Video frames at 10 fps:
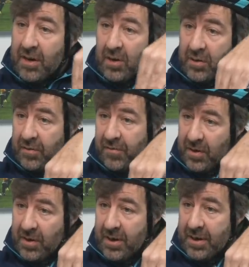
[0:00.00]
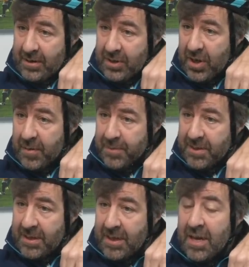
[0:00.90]
looking for little
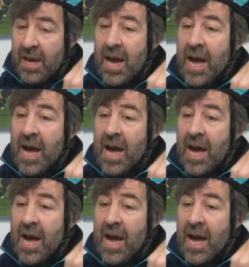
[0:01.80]
chips. Yeah.